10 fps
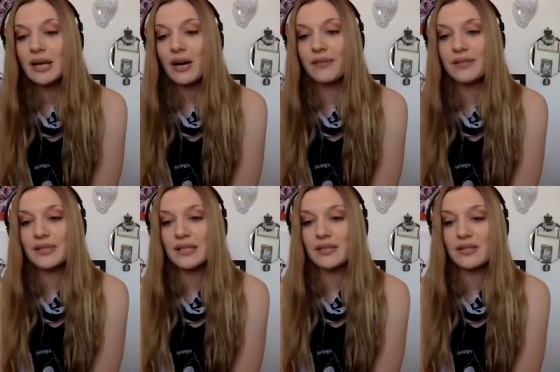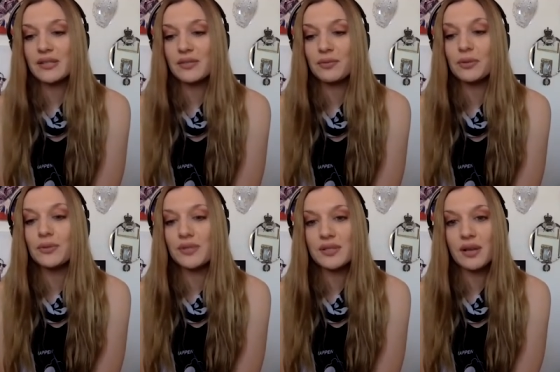obviously its its
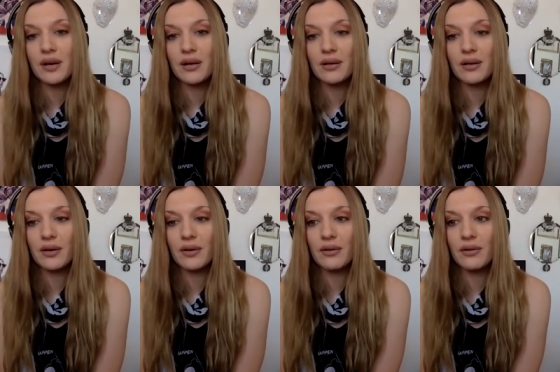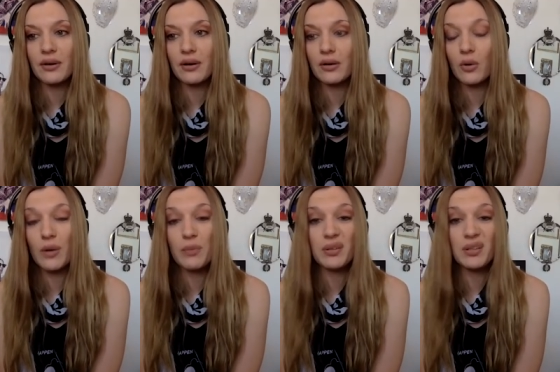roots are are are
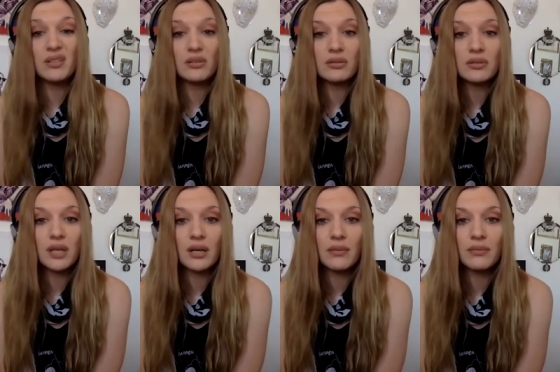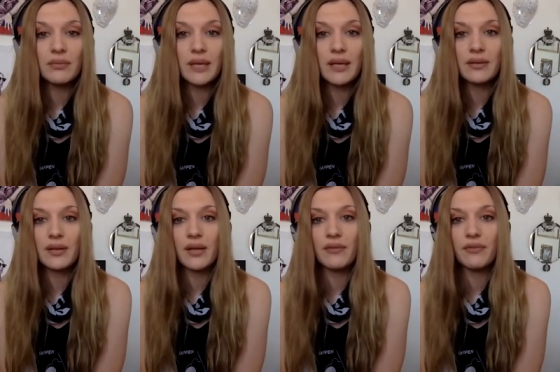quite political um, and
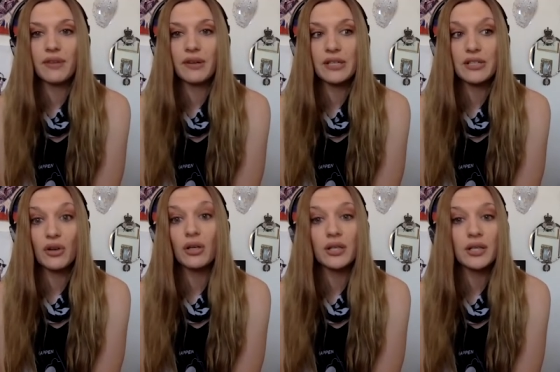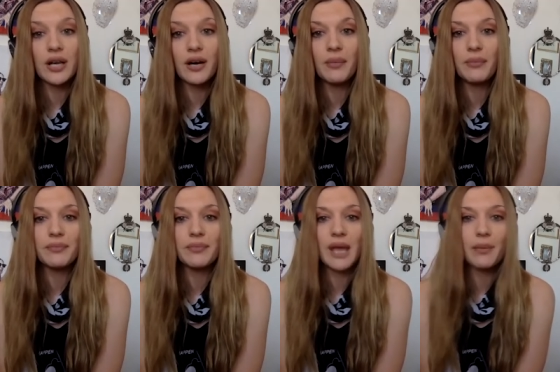and very dark. Um,
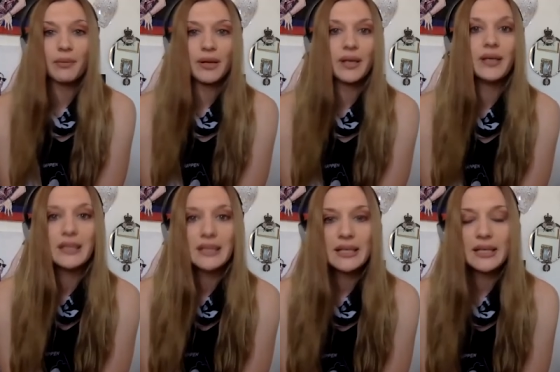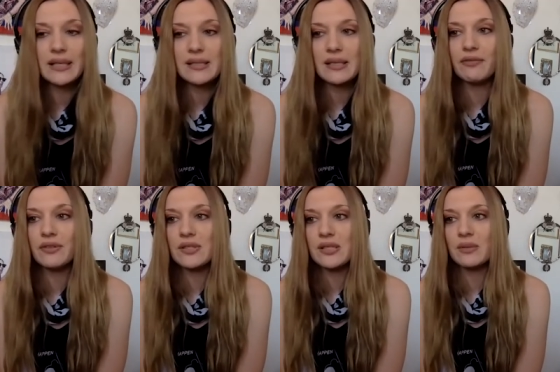cabaret in its
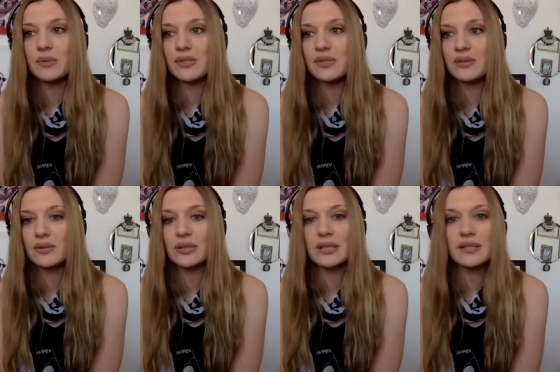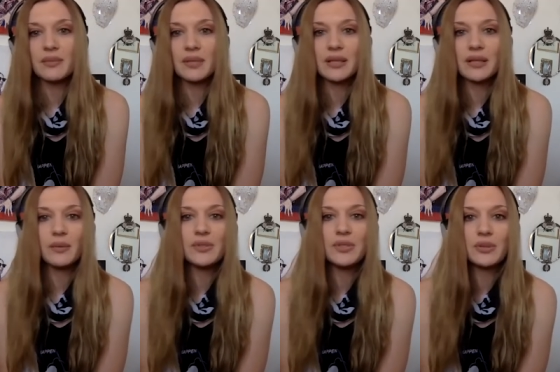infancy was certainly something that
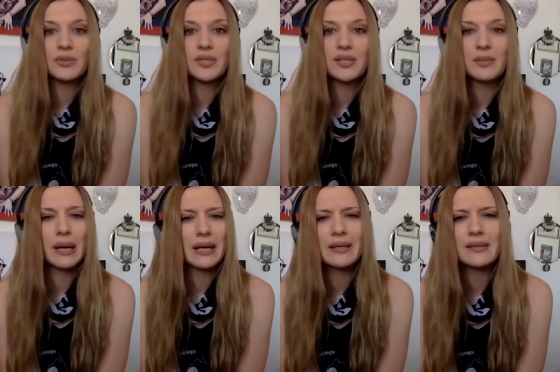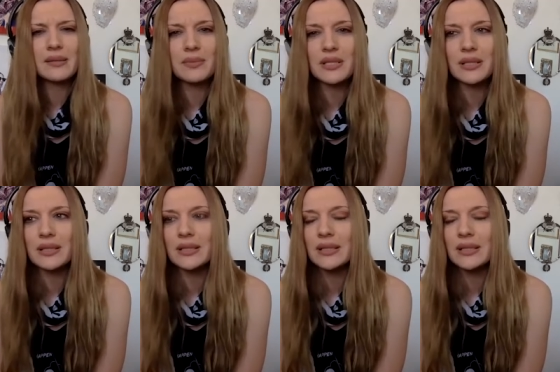was used as a mechanism to